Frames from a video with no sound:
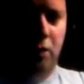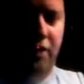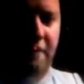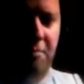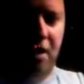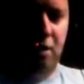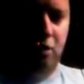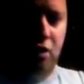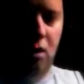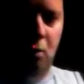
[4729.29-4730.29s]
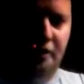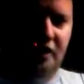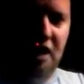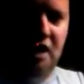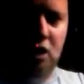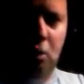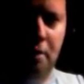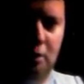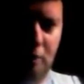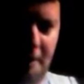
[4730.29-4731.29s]
that was even better. It was called What's Eating
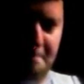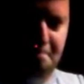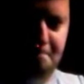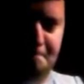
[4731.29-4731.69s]
Gilbert Grape.